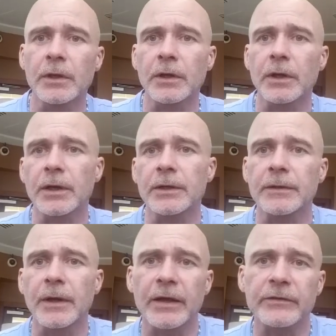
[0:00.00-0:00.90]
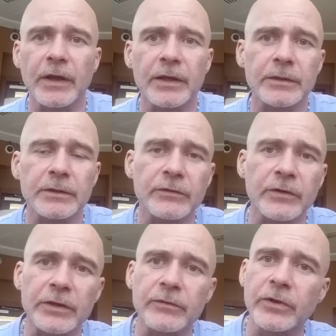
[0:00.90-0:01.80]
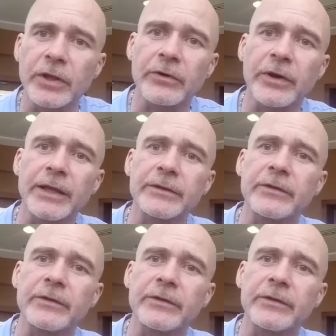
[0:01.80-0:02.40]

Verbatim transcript: Uh, as I just like to reiterate,